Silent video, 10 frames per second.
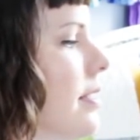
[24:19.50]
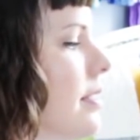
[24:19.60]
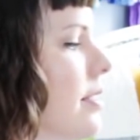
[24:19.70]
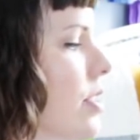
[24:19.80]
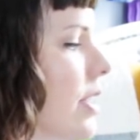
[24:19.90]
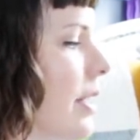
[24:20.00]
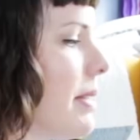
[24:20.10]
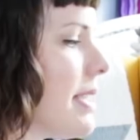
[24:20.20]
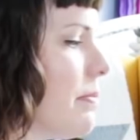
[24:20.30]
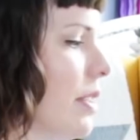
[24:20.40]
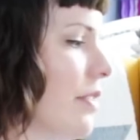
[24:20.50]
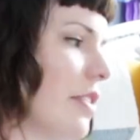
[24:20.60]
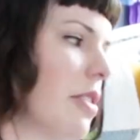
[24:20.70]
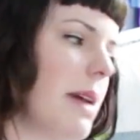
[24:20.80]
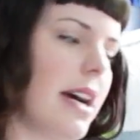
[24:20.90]
She gave me this
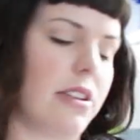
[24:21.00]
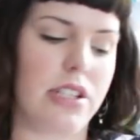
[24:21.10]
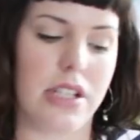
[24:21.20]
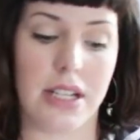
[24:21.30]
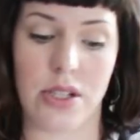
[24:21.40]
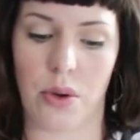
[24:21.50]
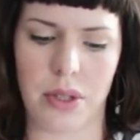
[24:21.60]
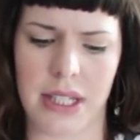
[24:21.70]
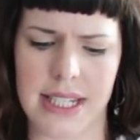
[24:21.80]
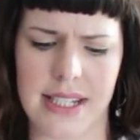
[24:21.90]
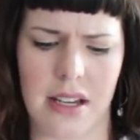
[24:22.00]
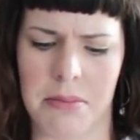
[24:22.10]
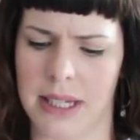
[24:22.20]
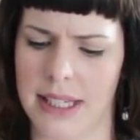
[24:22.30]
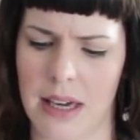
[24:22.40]
beautiful little package. I totally need to up
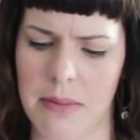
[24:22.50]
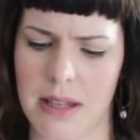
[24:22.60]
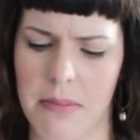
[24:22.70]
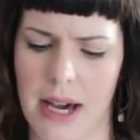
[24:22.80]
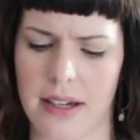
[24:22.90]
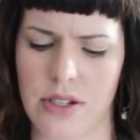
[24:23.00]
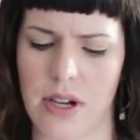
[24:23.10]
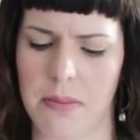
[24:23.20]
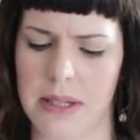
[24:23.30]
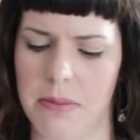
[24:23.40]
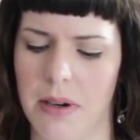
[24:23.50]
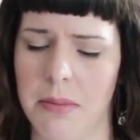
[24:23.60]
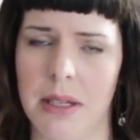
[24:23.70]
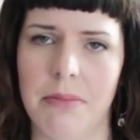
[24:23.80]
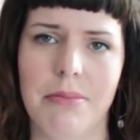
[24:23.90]
my game in the package wrapping
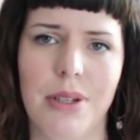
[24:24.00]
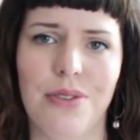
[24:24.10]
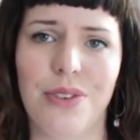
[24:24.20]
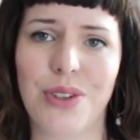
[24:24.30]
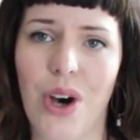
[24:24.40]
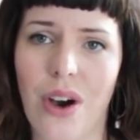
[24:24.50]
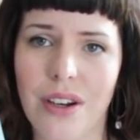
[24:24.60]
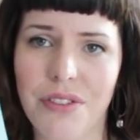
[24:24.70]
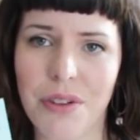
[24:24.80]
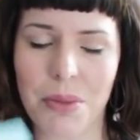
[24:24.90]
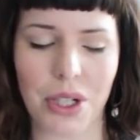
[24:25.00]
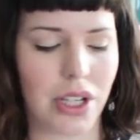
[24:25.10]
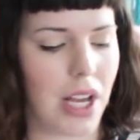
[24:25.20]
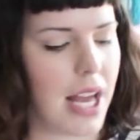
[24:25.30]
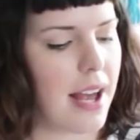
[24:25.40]
department. Beautiful card from her.